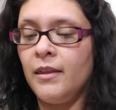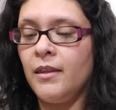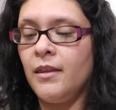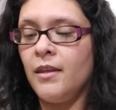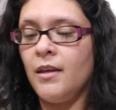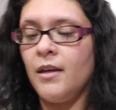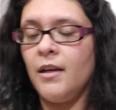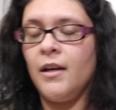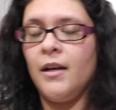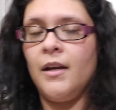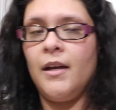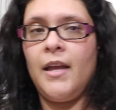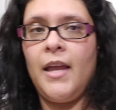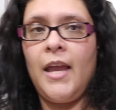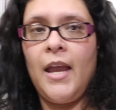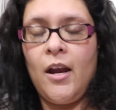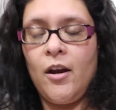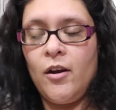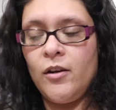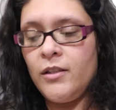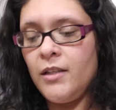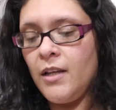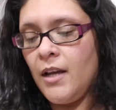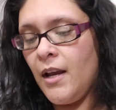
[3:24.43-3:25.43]
the
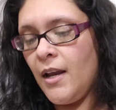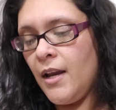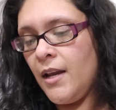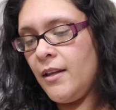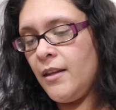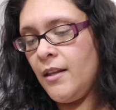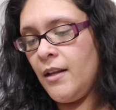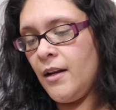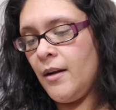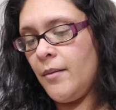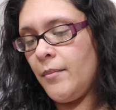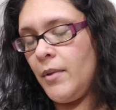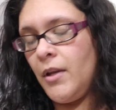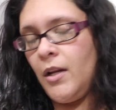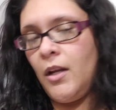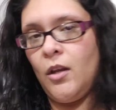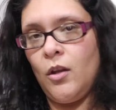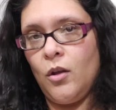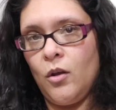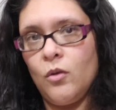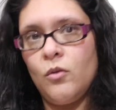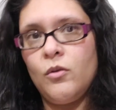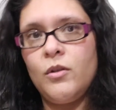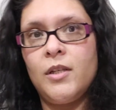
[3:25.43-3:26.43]
hair dye that I'm going to
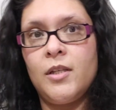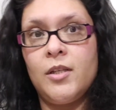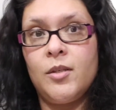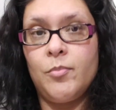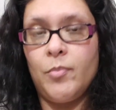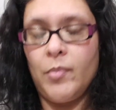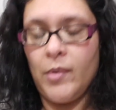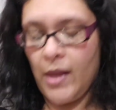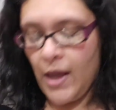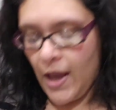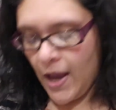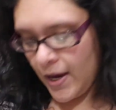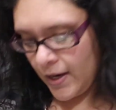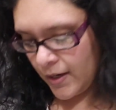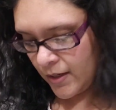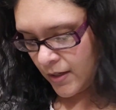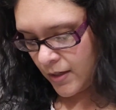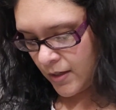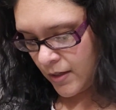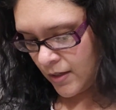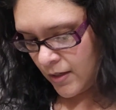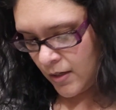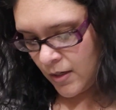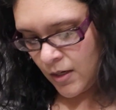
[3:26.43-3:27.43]
use is black.
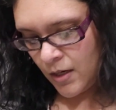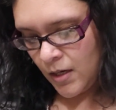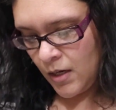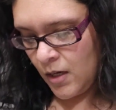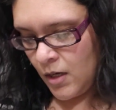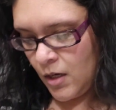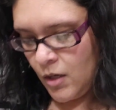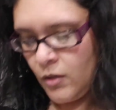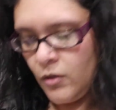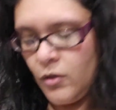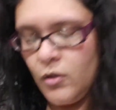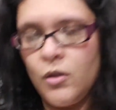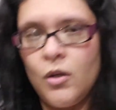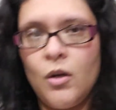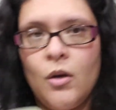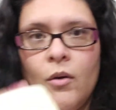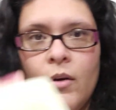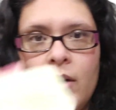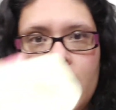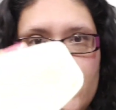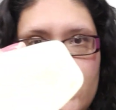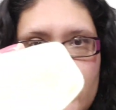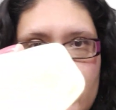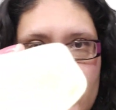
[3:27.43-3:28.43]
So it's